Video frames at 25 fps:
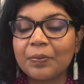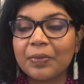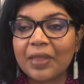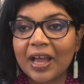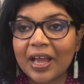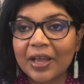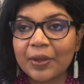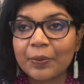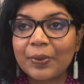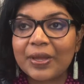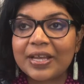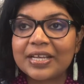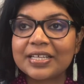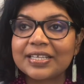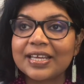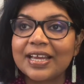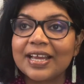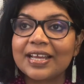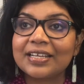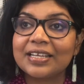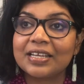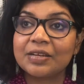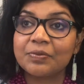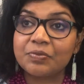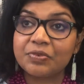I went
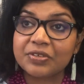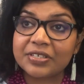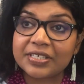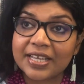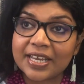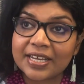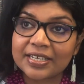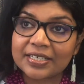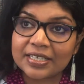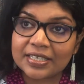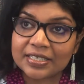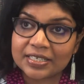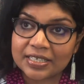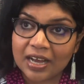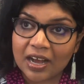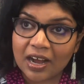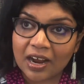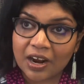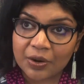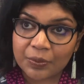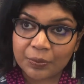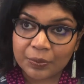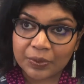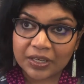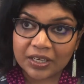ahead and presented
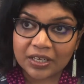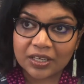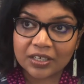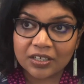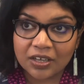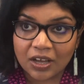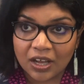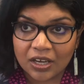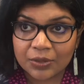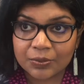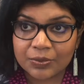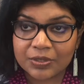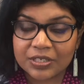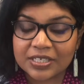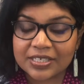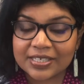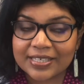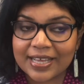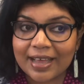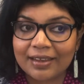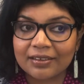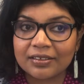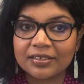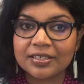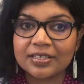our work, Nollywood
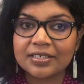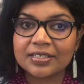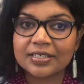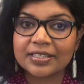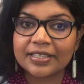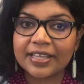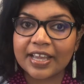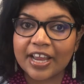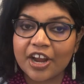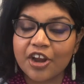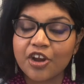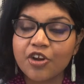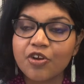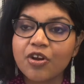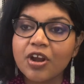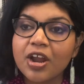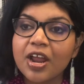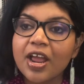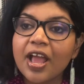Salad, there.